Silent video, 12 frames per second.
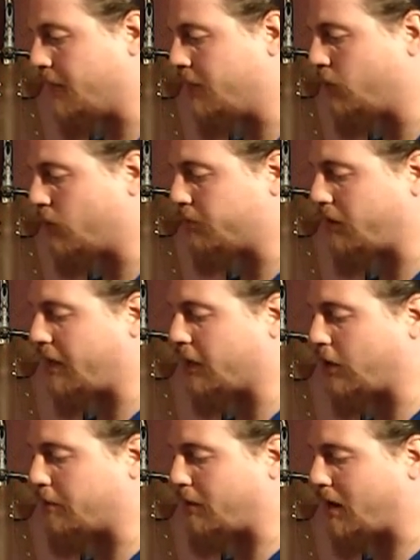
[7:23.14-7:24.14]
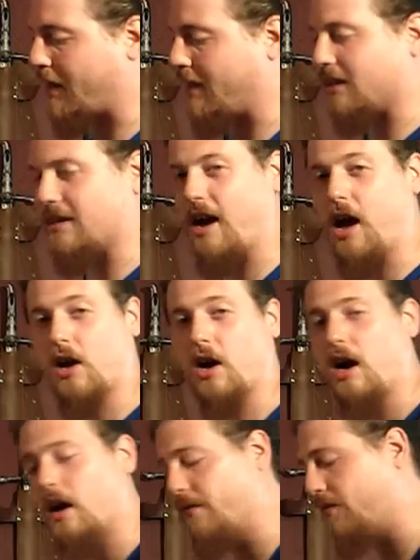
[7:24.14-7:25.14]
anyone planning on buying a
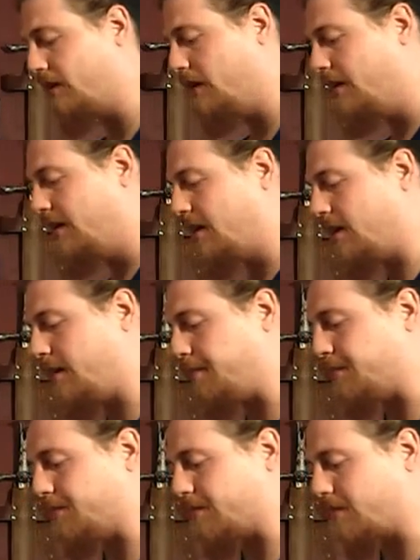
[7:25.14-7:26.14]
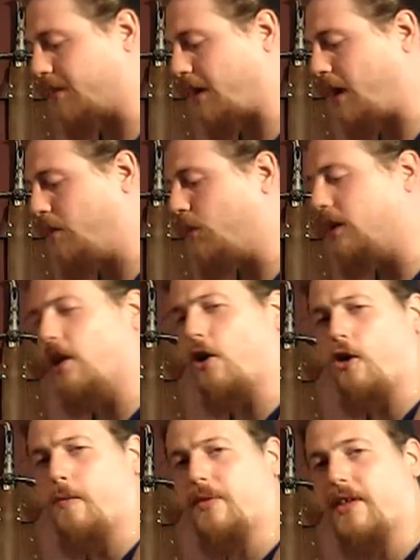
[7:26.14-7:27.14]
knockoff, I really
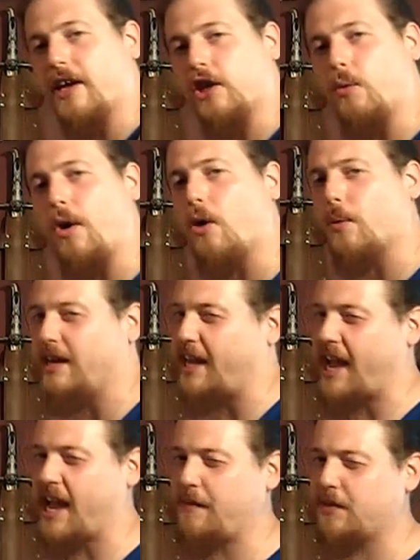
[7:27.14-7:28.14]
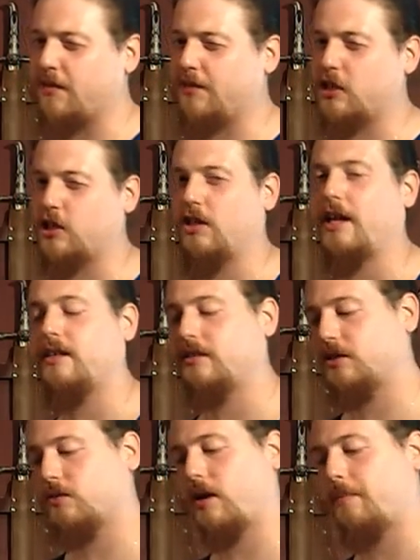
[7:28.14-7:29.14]
hope that you already have an official
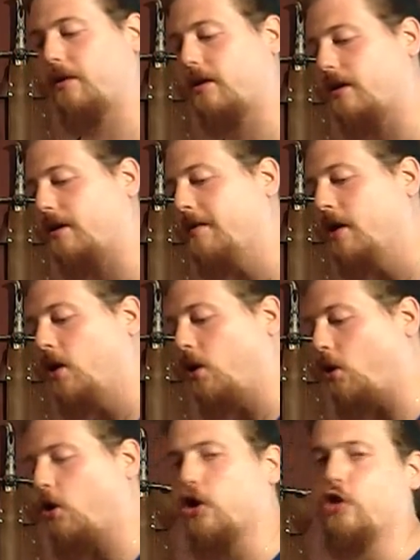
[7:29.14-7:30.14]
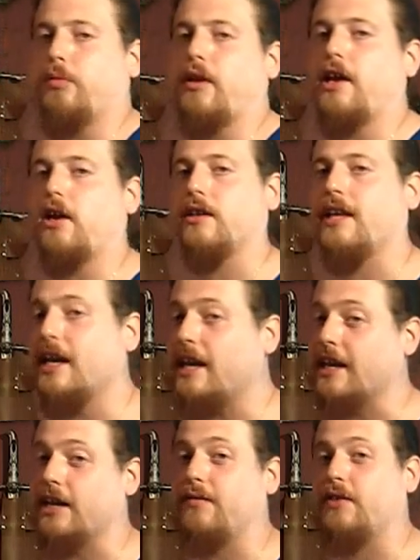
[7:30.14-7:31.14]
licensed replica, or you plan on
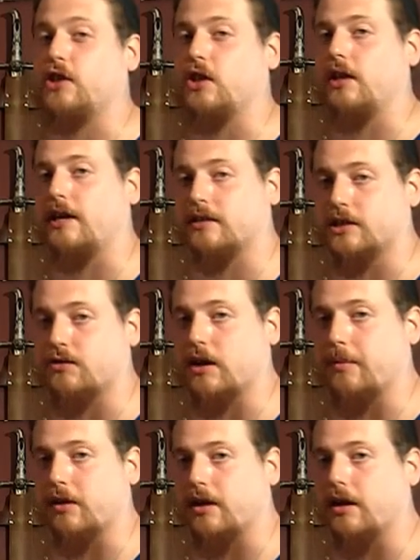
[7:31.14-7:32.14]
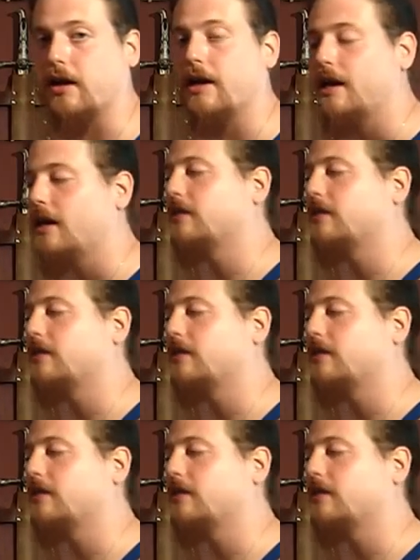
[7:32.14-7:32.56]
getting an official licensed replica